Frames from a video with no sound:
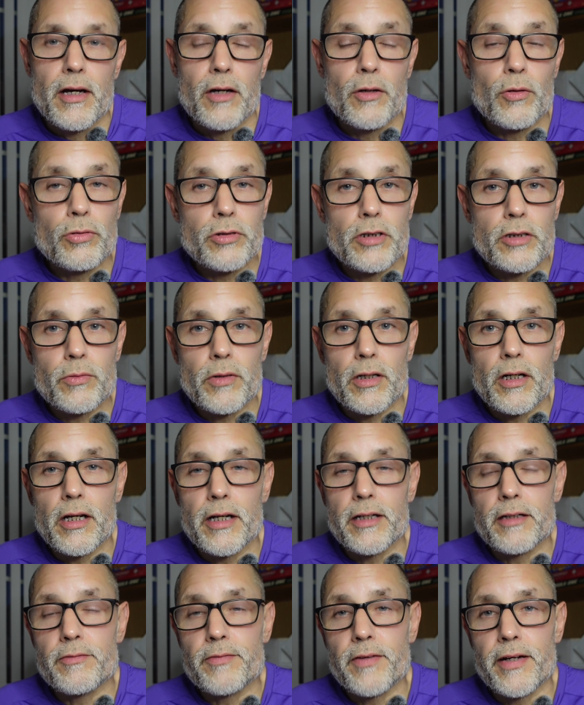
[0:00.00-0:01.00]
And also as well, I
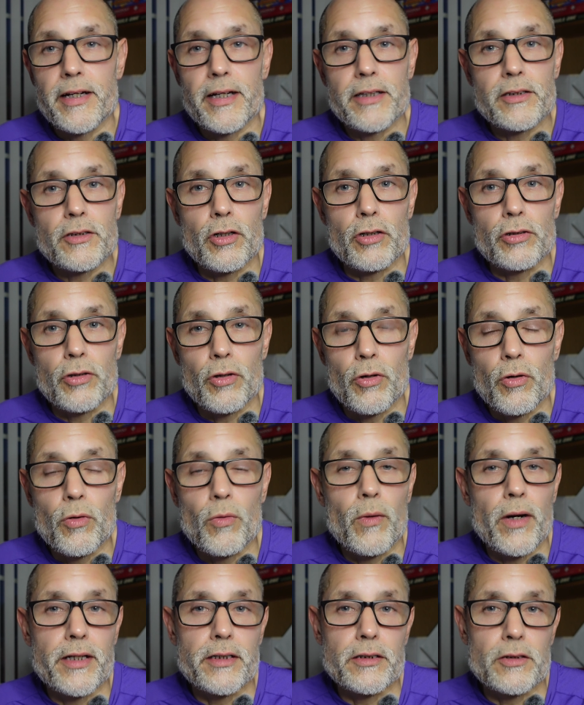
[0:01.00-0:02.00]
like the fact that it's got an
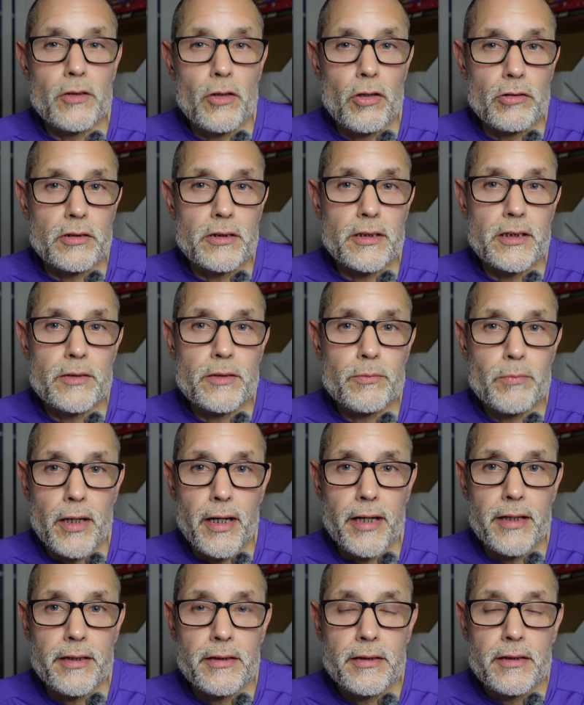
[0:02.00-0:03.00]
always on
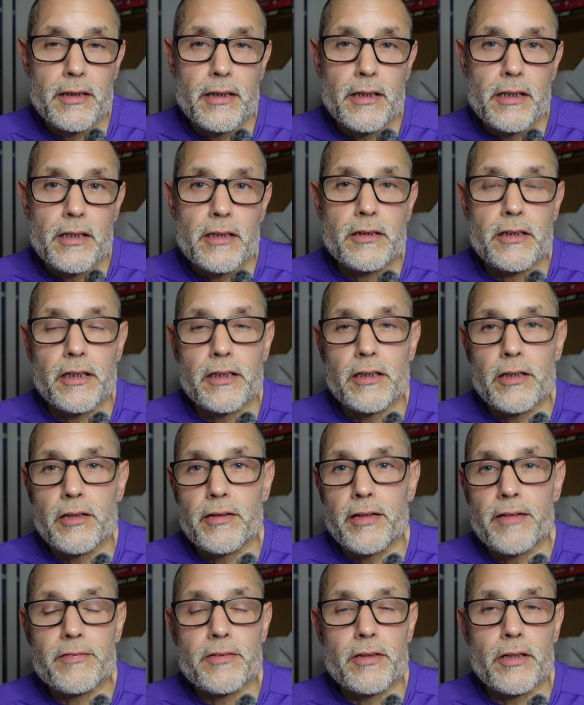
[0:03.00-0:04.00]
display, so you
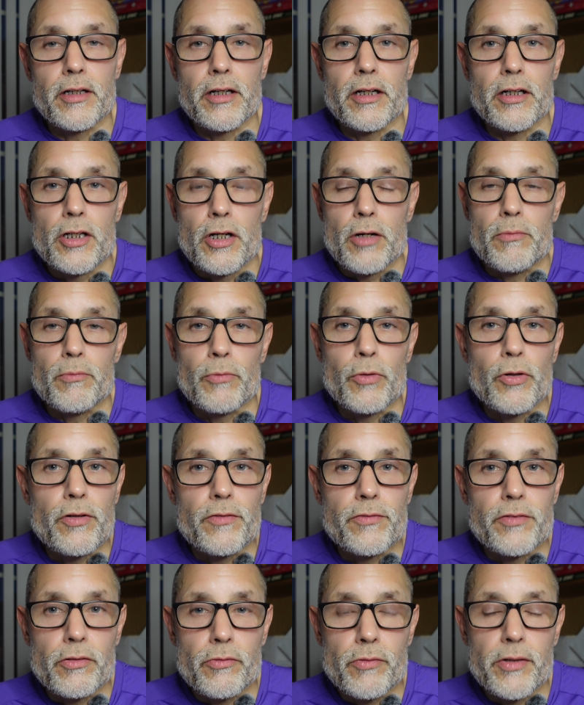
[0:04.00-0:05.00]
don't have to
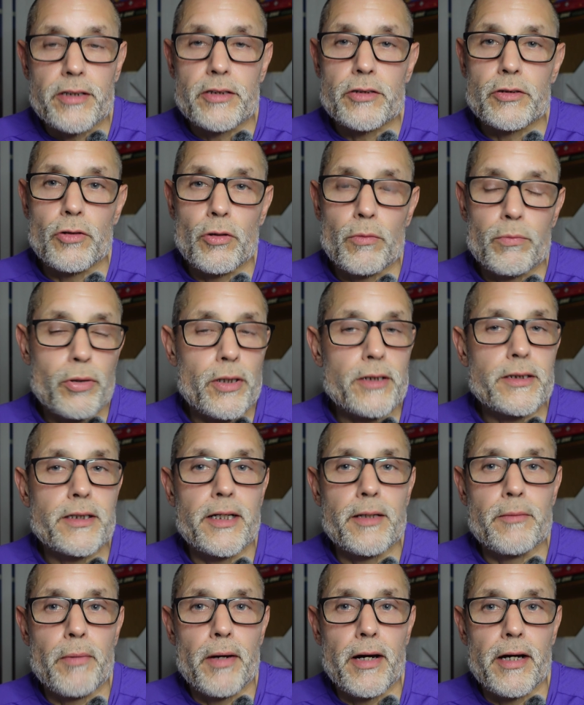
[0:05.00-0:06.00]
move your wrist or press
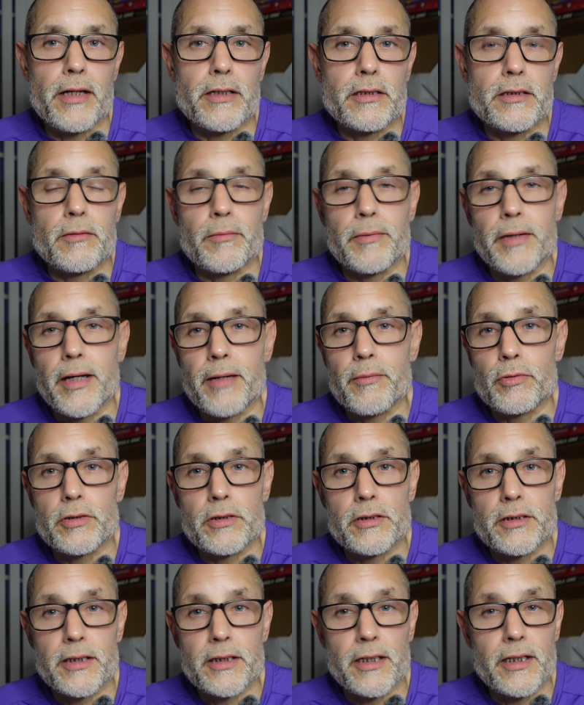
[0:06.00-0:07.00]
any buttons to be able
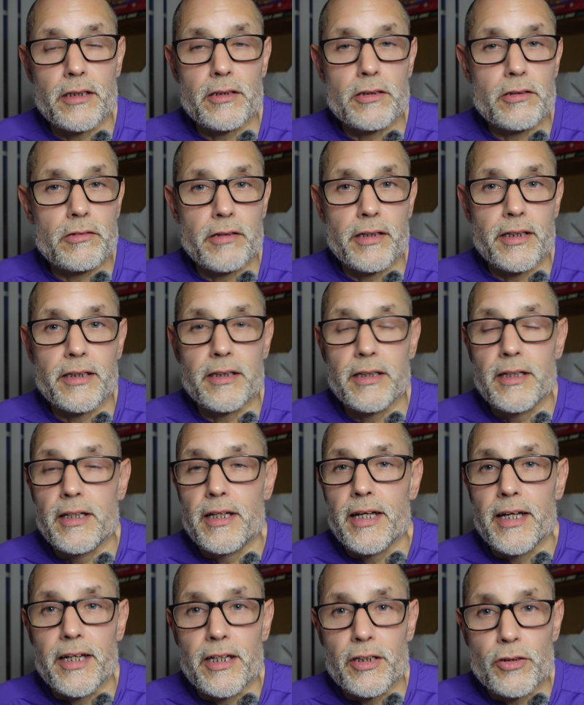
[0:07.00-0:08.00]
to see the screen.
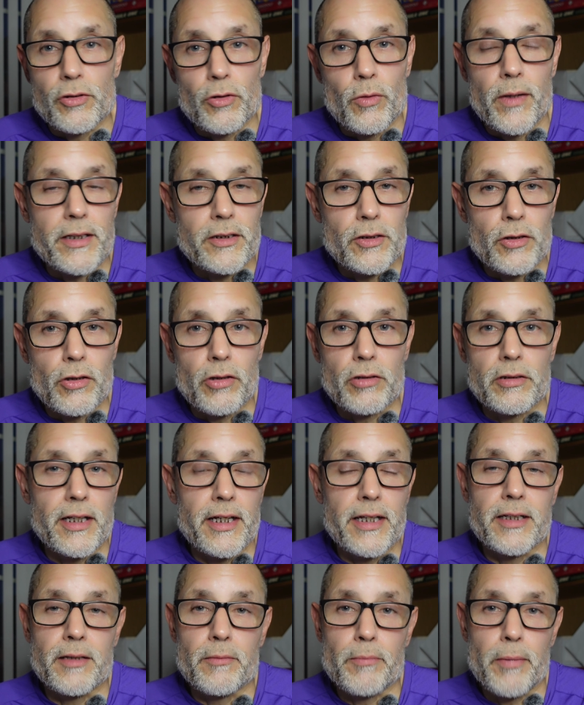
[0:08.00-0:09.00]
It is always on
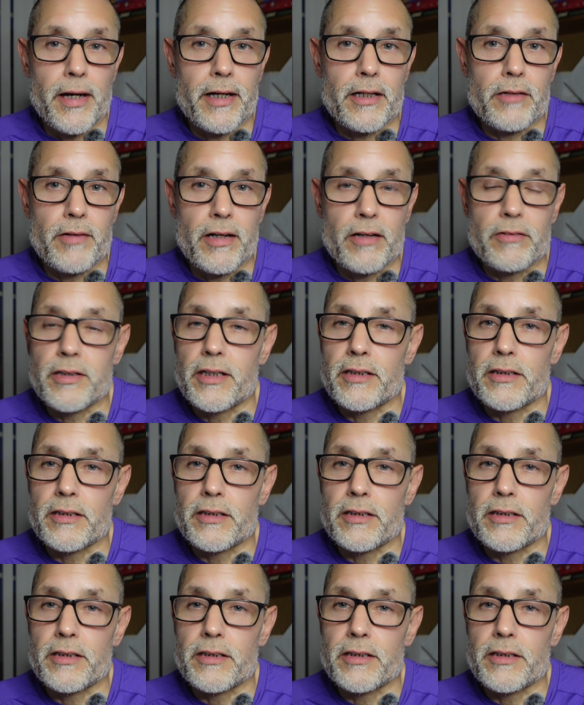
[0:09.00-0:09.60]
in the background.